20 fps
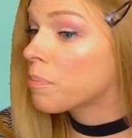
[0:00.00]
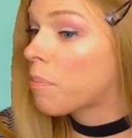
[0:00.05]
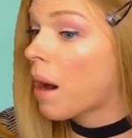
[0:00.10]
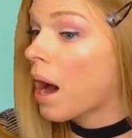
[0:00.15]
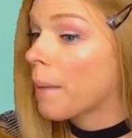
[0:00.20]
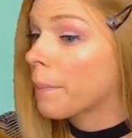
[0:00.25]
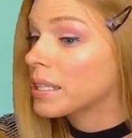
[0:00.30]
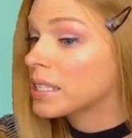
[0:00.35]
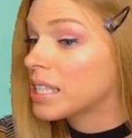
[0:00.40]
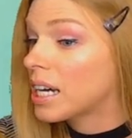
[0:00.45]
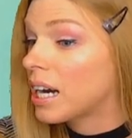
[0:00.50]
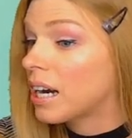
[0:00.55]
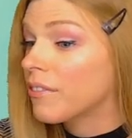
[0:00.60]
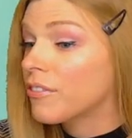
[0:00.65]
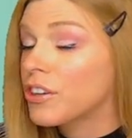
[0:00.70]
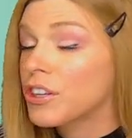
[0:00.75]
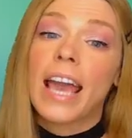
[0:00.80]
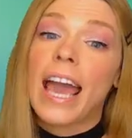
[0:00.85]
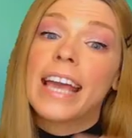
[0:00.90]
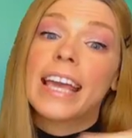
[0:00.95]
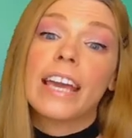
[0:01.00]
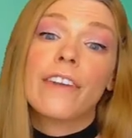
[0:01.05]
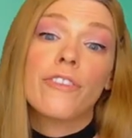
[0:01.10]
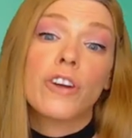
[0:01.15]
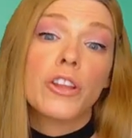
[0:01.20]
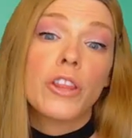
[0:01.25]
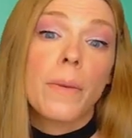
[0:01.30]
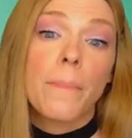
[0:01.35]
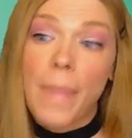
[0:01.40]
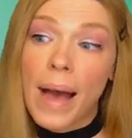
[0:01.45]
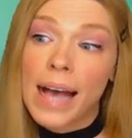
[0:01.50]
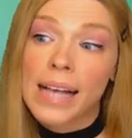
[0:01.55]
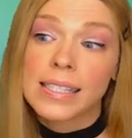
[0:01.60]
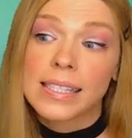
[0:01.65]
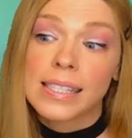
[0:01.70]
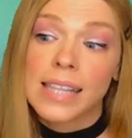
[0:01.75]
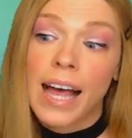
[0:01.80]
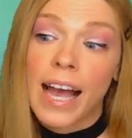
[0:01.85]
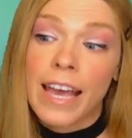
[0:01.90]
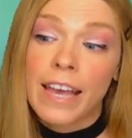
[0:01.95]
Poppy Dove and give her the
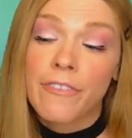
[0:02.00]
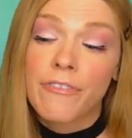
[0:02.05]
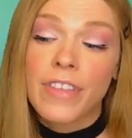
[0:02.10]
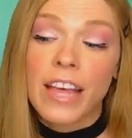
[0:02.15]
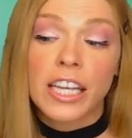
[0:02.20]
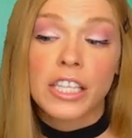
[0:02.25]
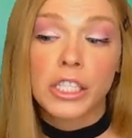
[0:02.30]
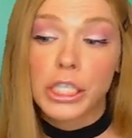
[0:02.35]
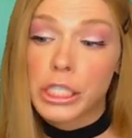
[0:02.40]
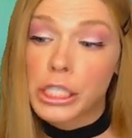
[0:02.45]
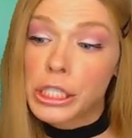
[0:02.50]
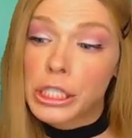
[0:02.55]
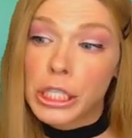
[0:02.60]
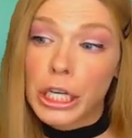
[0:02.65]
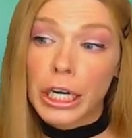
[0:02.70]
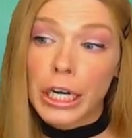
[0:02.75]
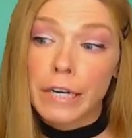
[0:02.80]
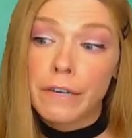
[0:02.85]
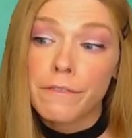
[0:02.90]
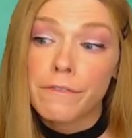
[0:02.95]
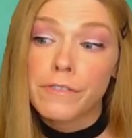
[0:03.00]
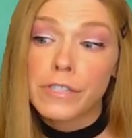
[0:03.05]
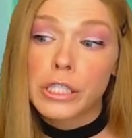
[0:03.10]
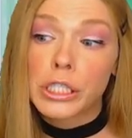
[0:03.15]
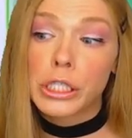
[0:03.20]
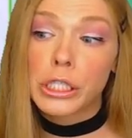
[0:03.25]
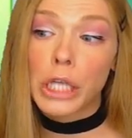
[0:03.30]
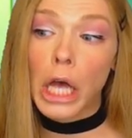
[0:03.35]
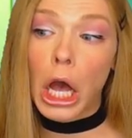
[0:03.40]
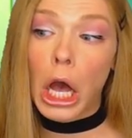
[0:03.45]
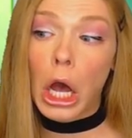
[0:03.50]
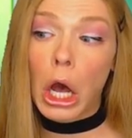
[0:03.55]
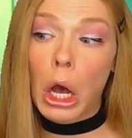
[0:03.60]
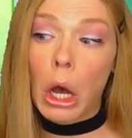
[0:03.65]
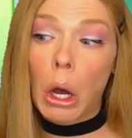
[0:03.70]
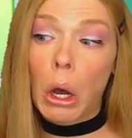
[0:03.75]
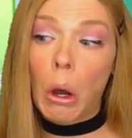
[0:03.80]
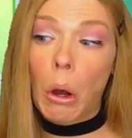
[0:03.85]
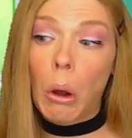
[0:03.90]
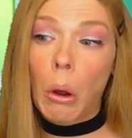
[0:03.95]
best life that she deserves. So,
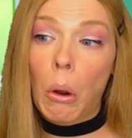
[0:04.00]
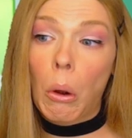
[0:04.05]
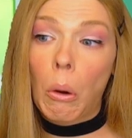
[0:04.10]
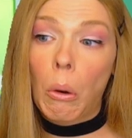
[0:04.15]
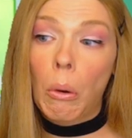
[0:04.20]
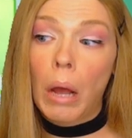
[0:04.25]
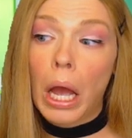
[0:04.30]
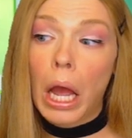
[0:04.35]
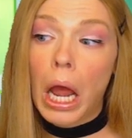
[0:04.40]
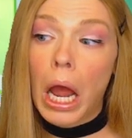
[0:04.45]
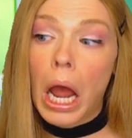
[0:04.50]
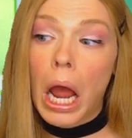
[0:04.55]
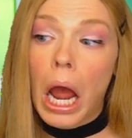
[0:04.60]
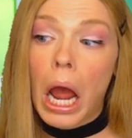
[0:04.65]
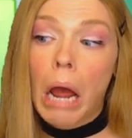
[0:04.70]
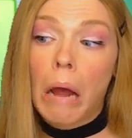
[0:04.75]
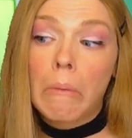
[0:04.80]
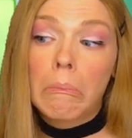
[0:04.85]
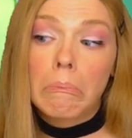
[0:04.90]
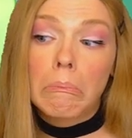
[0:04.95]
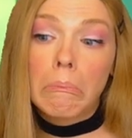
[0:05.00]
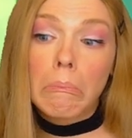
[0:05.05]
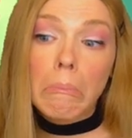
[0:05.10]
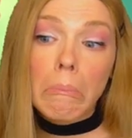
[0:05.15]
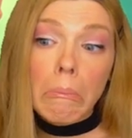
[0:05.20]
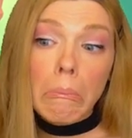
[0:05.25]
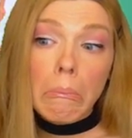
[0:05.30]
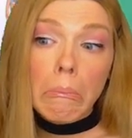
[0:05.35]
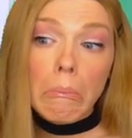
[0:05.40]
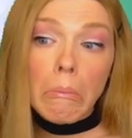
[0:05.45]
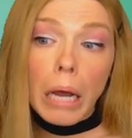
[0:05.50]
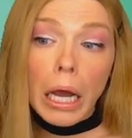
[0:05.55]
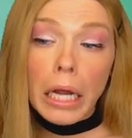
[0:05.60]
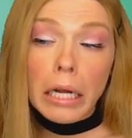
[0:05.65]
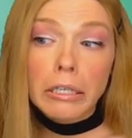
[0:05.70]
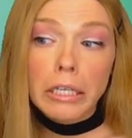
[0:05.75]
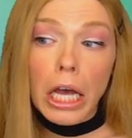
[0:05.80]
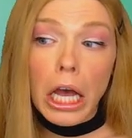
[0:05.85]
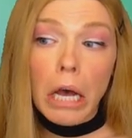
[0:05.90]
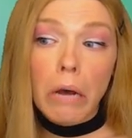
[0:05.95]
I
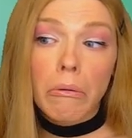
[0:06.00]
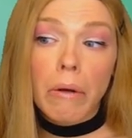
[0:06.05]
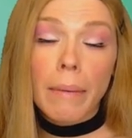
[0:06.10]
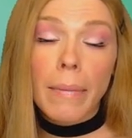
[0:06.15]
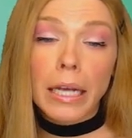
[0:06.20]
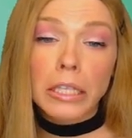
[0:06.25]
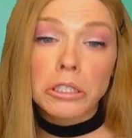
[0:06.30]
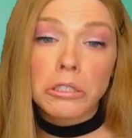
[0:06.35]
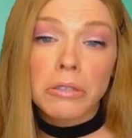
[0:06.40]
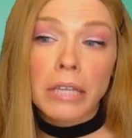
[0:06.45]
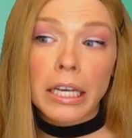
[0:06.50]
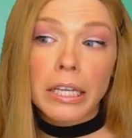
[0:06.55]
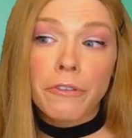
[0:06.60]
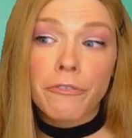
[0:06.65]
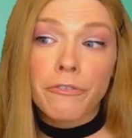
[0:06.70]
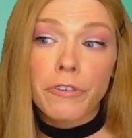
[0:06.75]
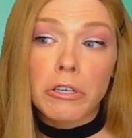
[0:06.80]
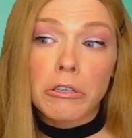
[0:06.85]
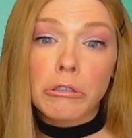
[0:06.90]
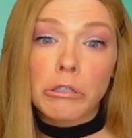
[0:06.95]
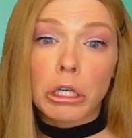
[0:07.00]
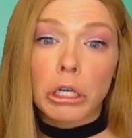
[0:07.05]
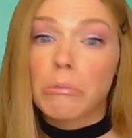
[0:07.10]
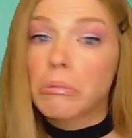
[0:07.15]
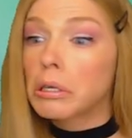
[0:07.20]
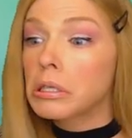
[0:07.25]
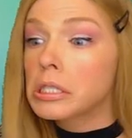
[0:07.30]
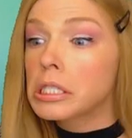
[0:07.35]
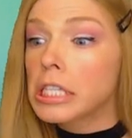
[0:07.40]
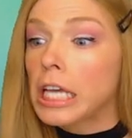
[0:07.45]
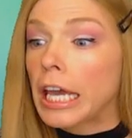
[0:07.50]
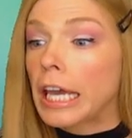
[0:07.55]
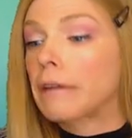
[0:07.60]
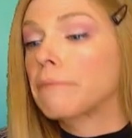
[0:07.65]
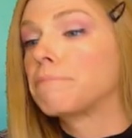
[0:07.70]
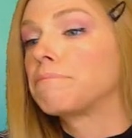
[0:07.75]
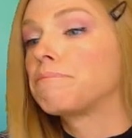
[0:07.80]
don't know. I might do that in the future. We'll see.